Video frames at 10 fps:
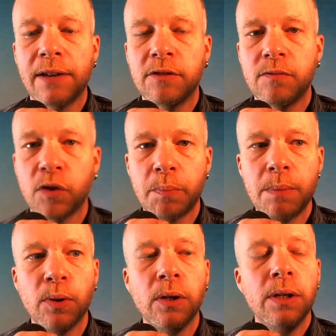for
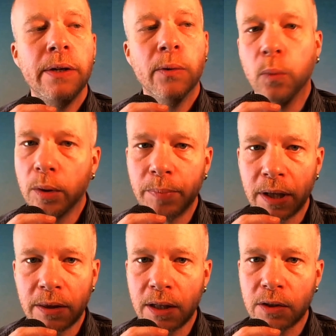people,
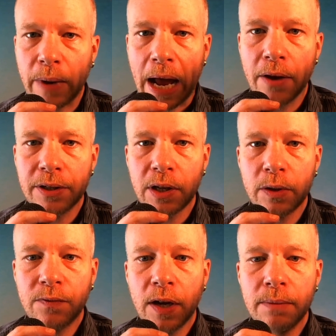warping things around is
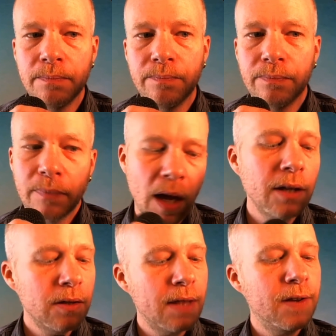always fun. I'll
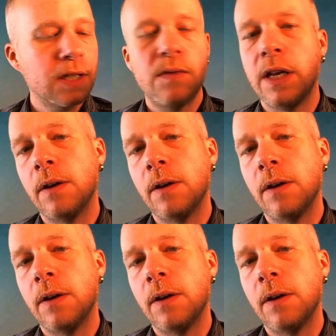do that in the next video.